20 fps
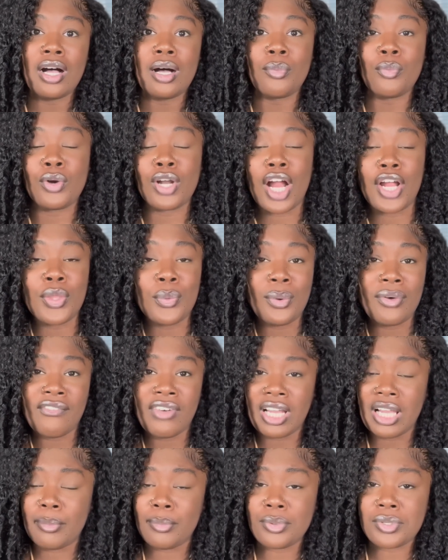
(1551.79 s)
When are you
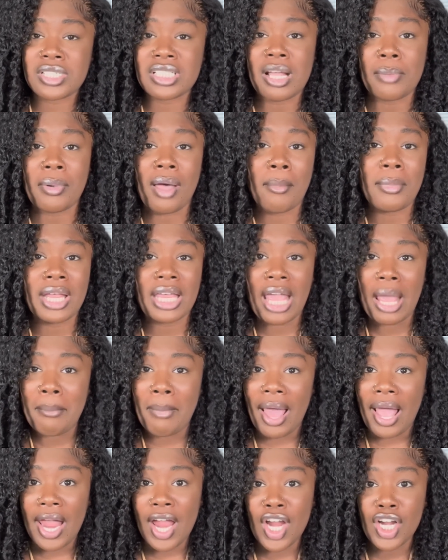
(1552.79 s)
available? Because I'm coming to get
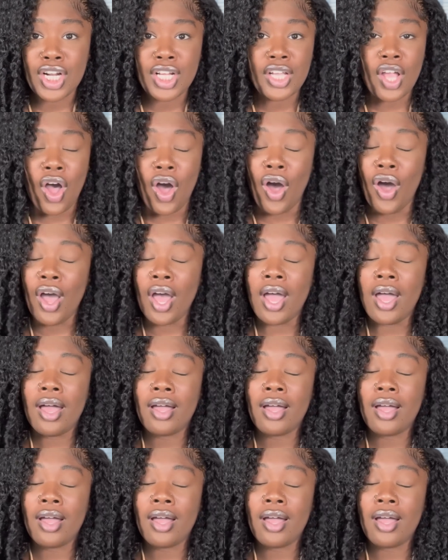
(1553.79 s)
my hair done, y'all.